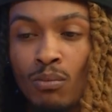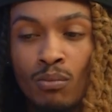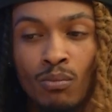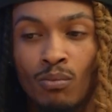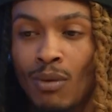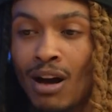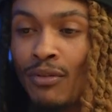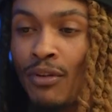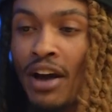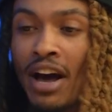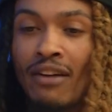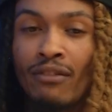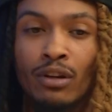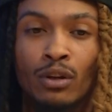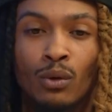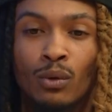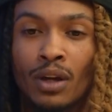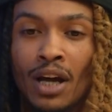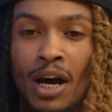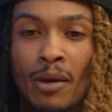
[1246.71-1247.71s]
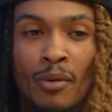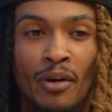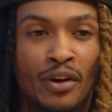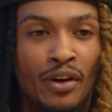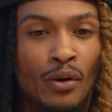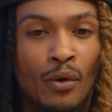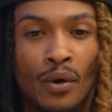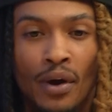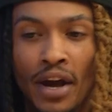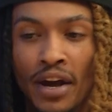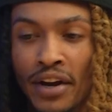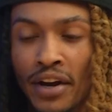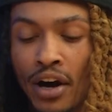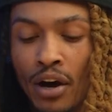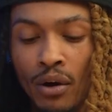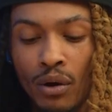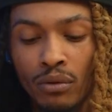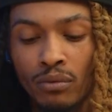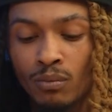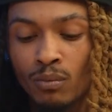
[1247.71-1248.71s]
how they have a little library to go hang
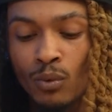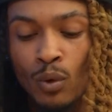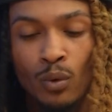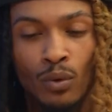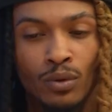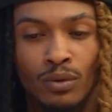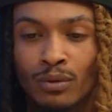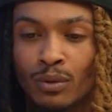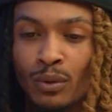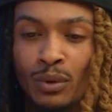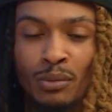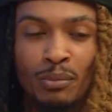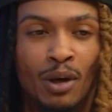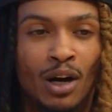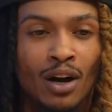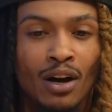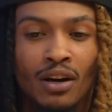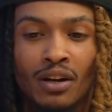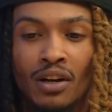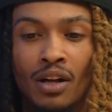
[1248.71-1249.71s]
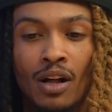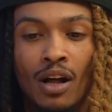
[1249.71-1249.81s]
out, go to the little spot.